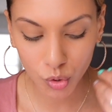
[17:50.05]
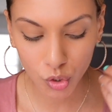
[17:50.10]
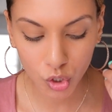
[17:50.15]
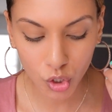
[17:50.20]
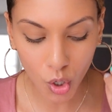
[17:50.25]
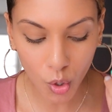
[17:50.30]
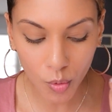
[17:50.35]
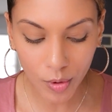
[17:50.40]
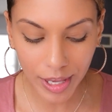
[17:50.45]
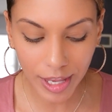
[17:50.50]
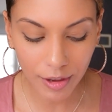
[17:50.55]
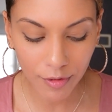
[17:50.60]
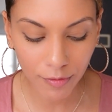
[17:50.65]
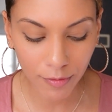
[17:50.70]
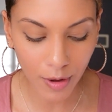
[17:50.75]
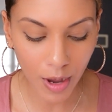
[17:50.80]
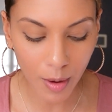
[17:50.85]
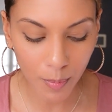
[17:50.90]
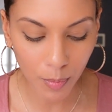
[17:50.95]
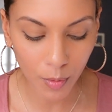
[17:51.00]
Don't give
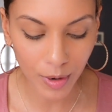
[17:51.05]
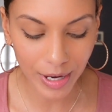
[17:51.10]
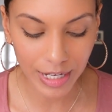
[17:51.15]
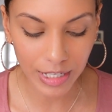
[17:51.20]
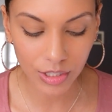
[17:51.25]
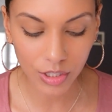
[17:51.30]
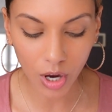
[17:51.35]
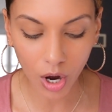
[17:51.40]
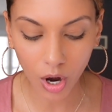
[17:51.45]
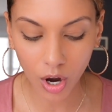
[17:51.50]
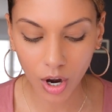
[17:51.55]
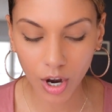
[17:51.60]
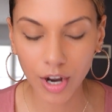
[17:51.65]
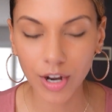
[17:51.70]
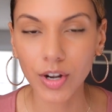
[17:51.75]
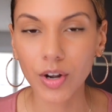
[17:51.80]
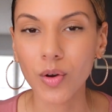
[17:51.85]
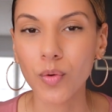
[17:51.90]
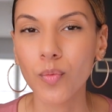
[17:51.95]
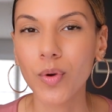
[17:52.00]
up when it's
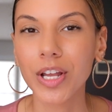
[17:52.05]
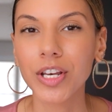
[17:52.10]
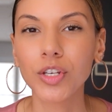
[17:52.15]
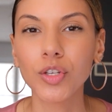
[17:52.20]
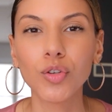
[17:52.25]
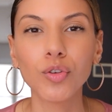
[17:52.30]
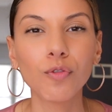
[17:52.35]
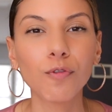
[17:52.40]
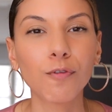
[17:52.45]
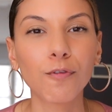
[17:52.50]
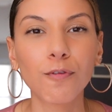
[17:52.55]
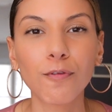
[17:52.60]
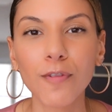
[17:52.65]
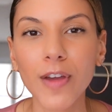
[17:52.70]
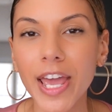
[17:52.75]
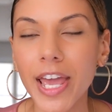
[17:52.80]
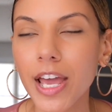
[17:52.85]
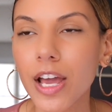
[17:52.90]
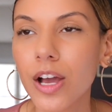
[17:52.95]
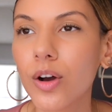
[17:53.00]
hard, or when you
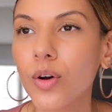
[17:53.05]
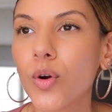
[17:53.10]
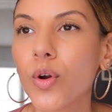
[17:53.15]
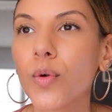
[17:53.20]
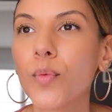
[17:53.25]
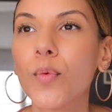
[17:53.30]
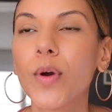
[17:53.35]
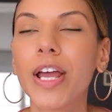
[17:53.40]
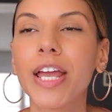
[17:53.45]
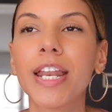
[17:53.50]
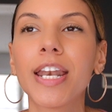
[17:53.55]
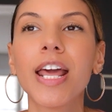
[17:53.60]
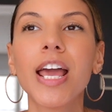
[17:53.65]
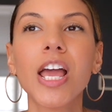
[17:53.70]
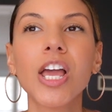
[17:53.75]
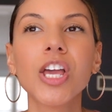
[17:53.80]
fail, or when